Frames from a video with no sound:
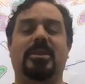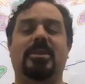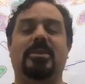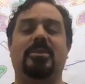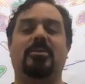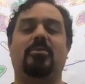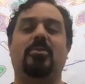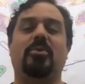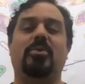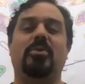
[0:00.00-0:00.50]

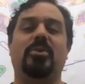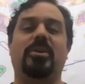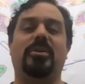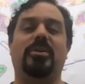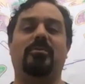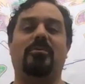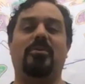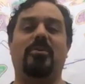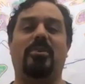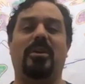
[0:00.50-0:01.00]
We're looking
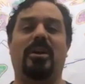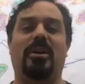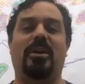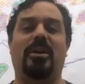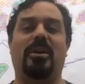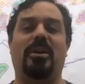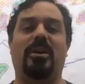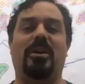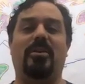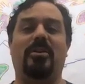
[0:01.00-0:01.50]
for
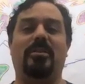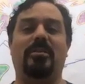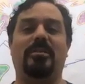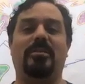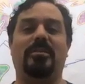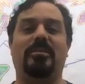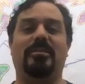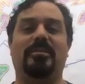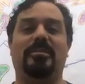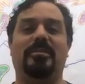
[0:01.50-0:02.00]
our
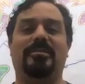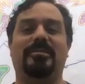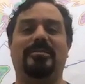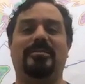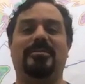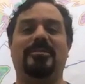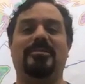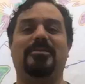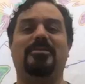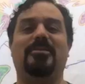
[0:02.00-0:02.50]

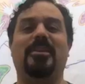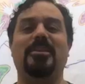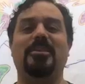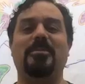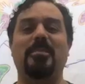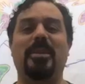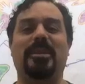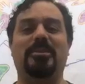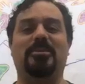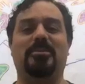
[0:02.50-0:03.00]

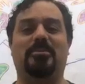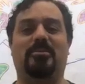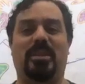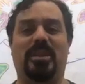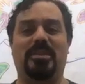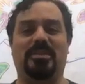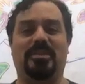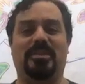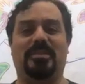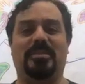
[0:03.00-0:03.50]
fundamental
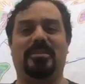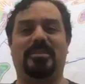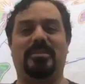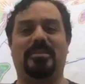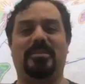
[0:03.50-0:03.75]
presence.